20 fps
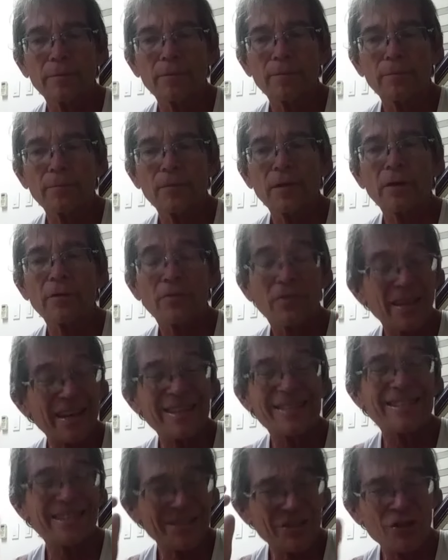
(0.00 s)
There are
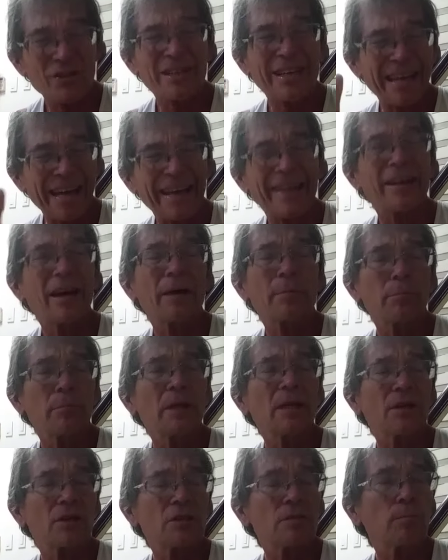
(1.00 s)
things that just cannot
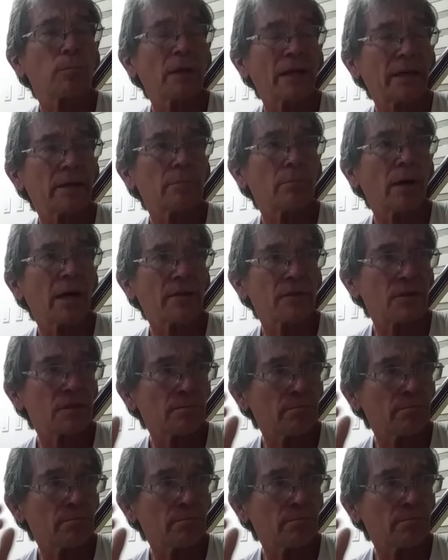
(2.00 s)
be explained by this